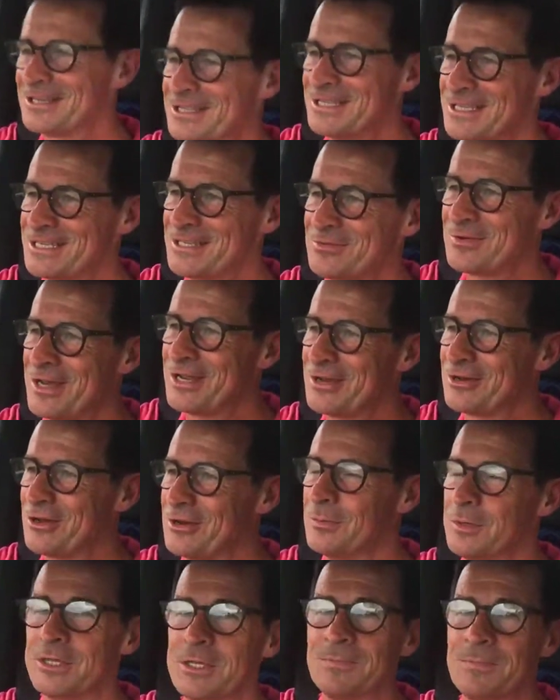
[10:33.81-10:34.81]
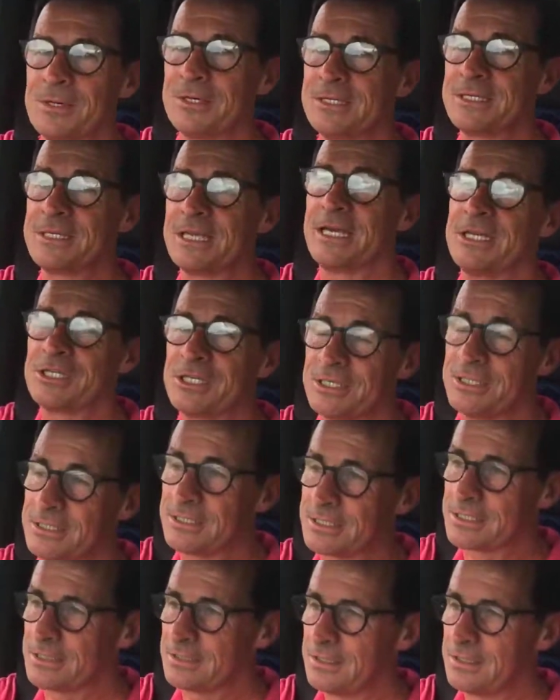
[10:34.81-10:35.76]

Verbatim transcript: This is Ray Dolan with the bus sessions.